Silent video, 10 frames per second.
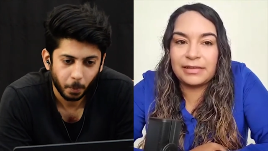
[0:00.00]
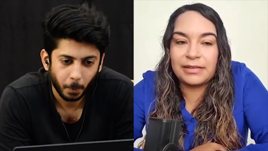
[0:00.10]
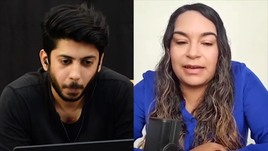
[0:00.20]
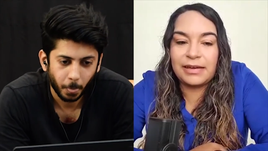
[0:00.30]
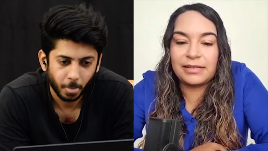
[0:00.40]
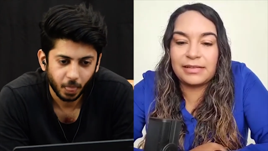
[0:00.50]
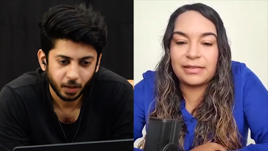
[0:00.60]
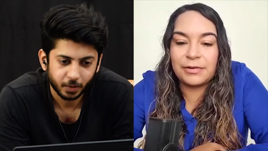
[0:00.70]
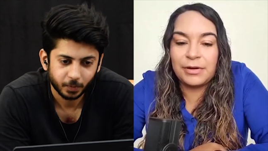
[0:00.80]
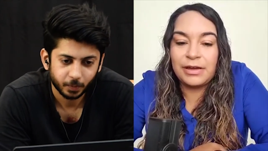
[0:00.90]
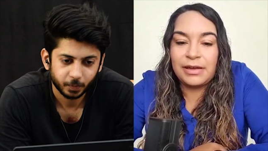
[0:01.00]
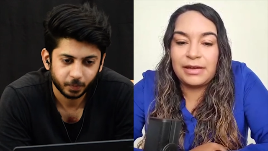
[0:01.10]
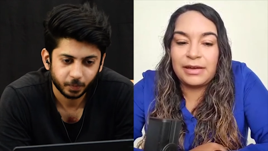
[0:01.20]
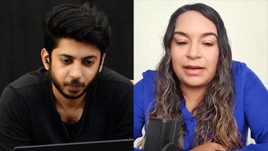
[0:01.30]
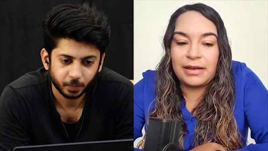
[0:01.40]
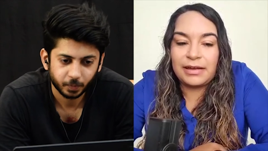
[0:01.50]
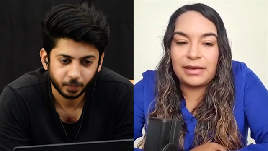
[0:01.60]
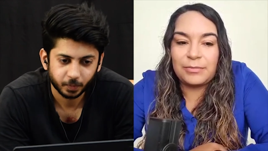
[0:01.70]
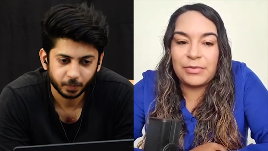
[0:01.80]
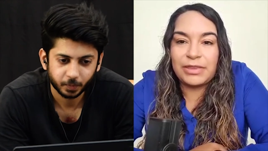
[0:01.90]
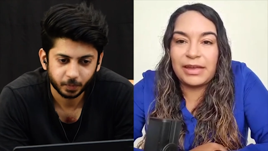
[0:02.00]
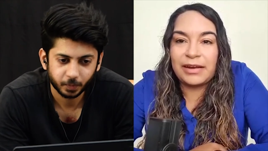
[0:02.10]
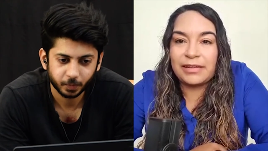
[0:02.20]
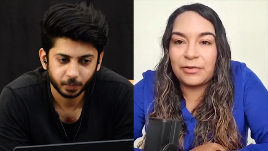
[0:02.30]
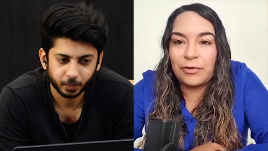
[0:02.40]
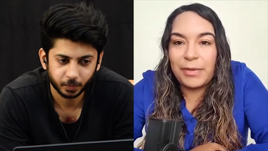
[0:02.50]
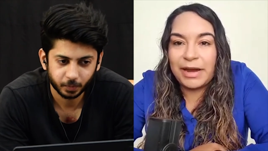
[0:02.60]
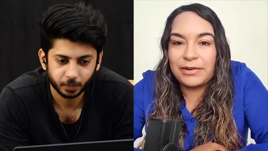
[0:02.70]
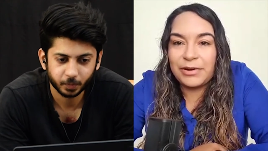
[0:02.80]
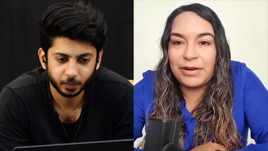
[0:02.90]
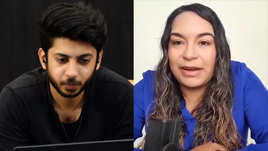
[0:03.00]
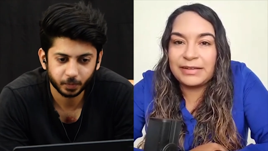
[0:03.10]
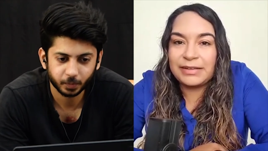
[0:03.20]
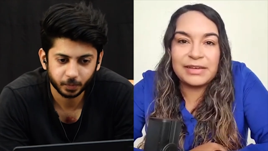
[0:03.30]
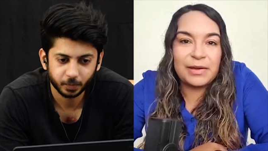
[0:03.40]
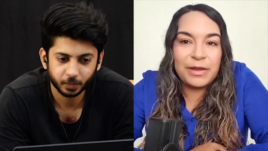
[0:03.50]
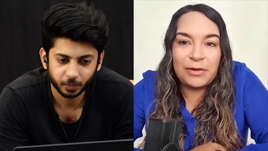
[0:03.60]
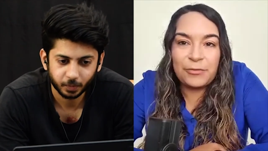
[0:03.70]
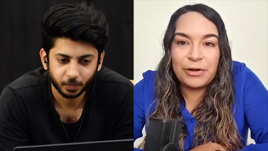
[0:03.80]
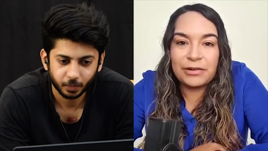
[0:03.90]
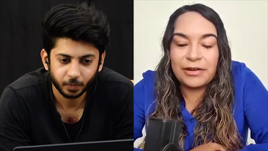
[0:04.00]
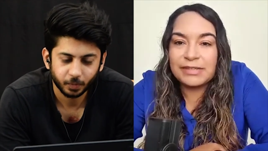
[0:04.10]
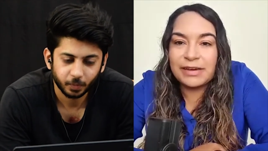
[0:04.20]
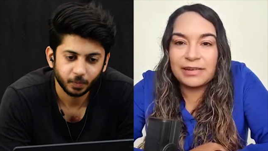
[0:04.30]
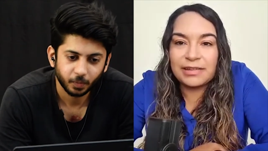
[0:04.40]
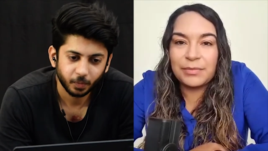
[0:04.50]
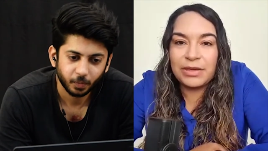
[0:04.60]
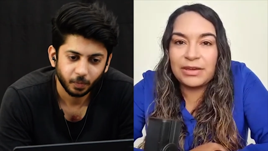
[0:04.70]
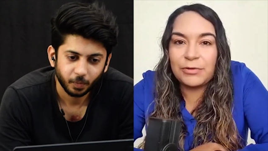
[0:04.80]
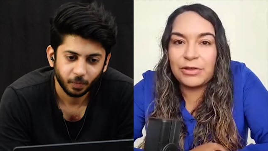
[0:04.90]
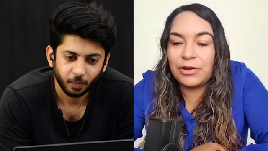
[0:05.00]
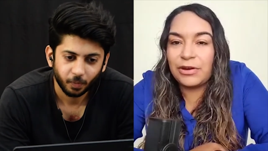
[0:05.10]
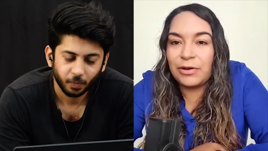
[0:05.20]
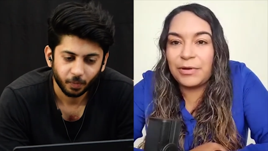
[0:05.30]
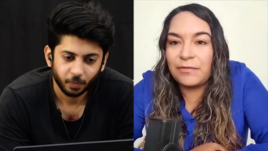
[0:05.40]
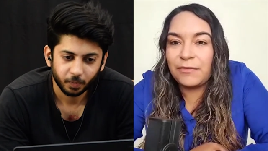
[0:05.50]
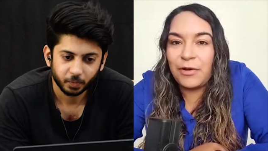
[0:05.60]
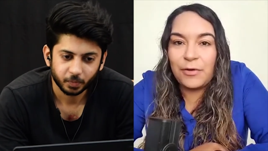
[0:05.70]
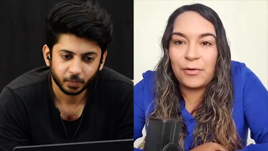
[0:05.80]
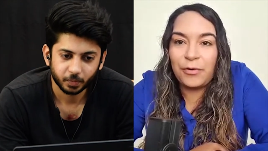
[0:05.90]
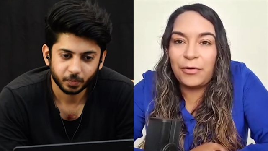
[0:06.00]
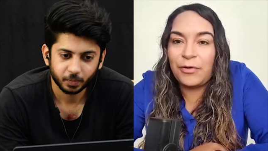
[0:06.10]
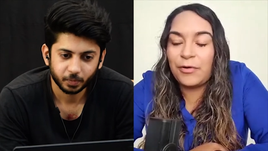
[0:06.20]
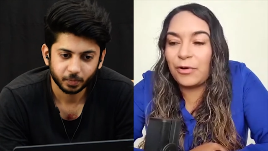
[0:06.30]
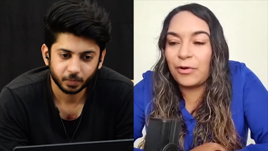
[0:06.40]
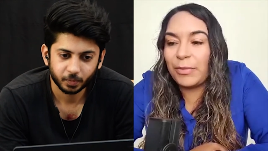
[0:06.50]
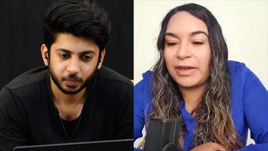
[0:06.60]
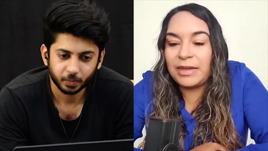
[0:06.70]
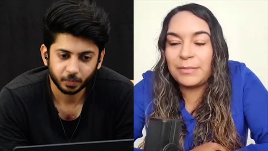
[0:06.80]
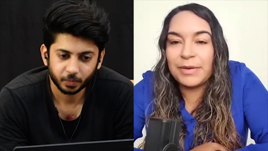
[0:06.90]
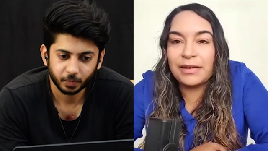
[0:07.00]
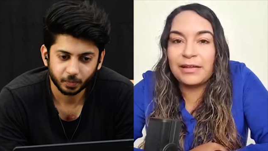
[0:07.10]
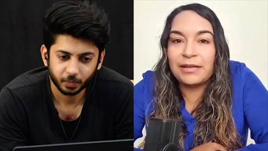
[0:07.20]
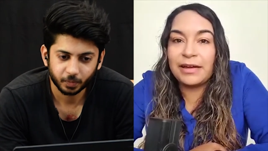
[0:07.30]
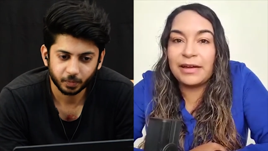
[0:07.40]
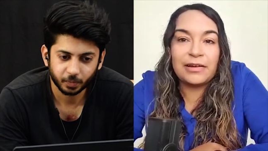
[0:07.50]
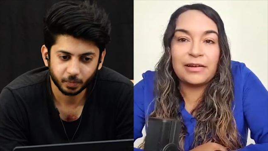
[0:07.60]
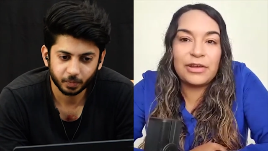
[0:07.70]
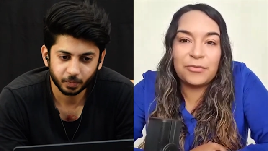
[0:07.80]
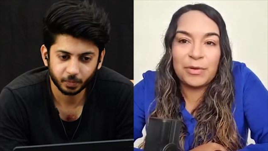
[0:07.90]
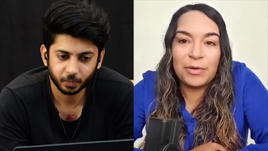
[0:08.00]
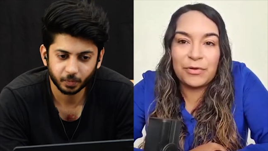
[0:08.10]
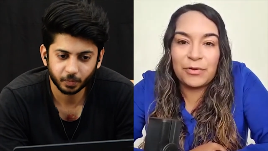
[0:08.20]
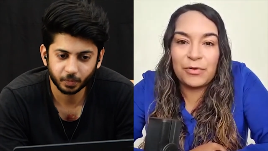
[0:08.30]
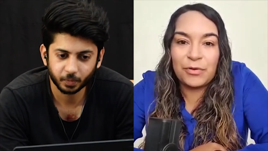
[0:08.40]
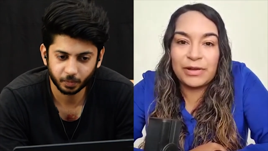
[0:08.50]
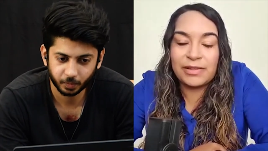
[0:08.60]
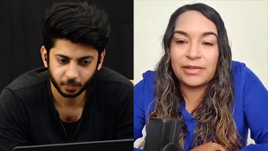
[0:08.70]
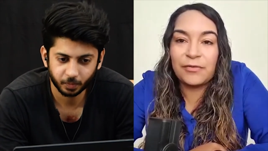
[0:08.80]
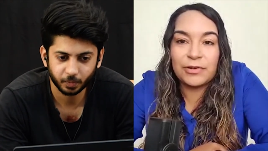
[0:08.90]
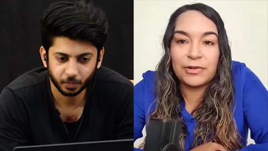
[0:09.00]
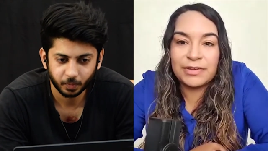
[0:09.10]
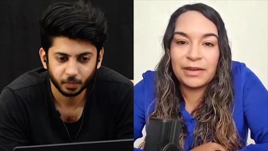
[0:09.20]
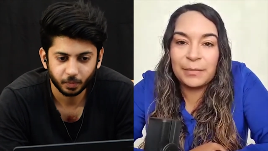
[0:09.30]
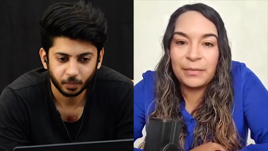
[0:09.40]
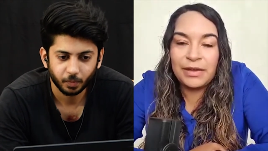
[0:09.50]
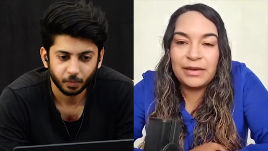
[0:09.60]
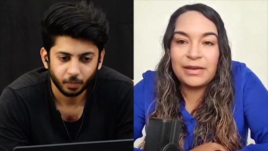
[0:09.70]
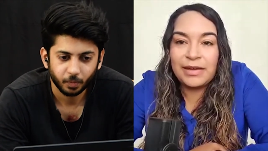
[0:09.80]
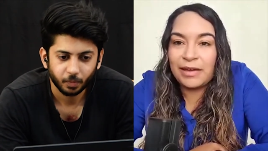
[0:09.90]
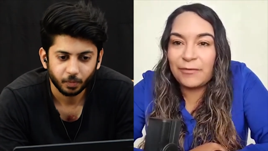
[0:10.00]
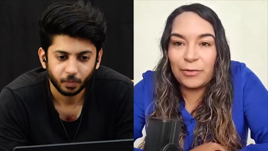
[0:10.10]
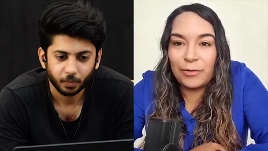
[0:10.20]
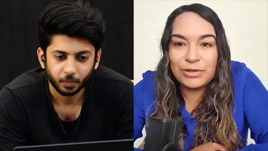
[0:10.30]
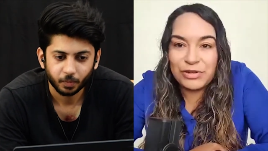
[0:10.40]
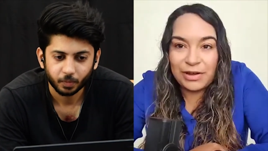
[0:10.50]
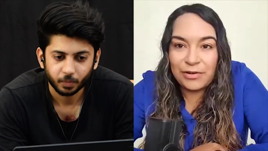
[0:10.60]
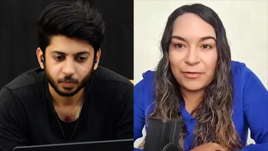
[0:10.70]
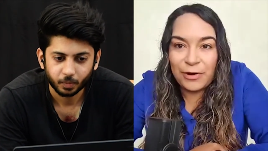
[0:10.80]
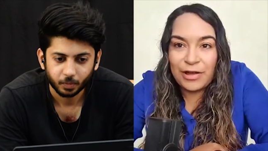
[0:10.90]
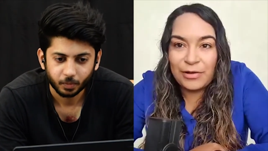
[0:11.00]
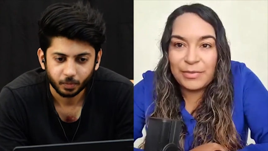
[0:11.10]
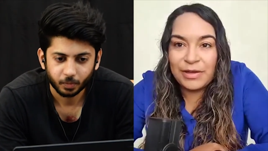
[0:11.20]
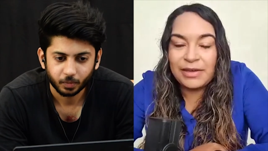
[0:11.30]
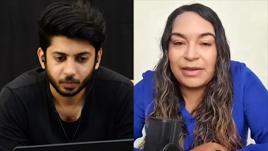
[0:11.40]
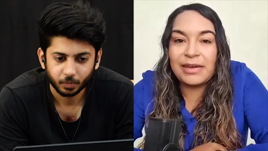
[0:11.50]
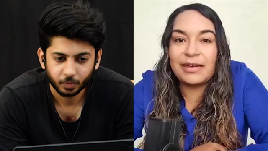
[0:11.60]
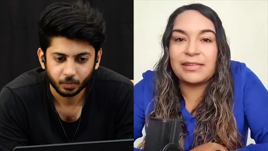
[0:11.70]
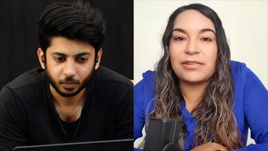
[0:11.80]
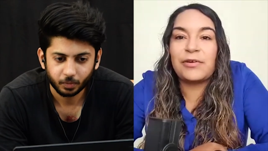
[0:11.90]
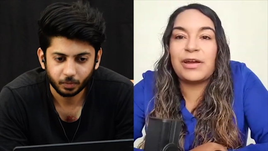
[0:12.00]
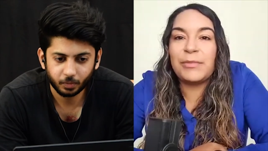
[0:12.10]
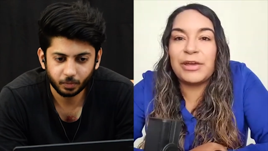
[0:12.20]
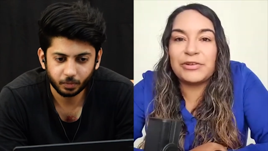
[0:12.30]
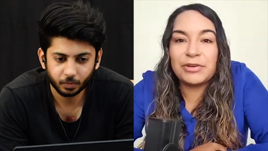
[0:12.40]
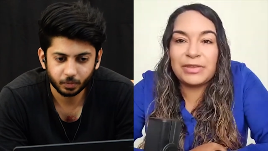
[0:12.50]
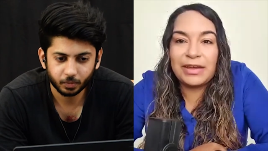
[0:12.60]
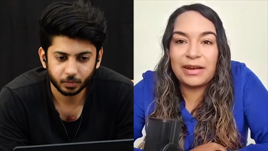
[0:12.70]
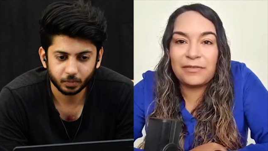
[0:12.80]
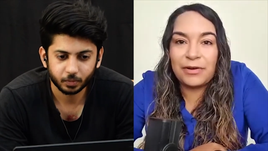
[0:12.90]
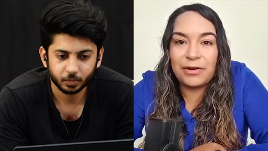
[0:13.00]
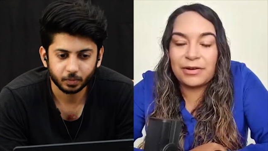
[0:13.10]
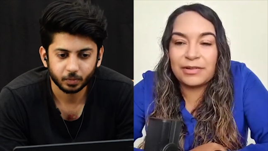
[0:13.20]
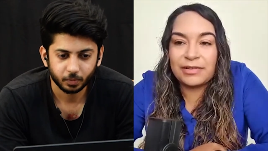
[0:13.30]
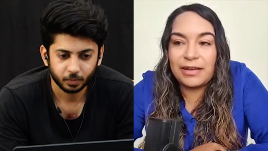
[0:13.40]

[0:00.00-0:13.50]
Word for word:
Speaker 1: Yeah, and so I put that as a reminder. Anytime anyone contacts me, whether by phone or by email, I get a lot of people who it's their first time ever reaching out for help. And so I make sure that I first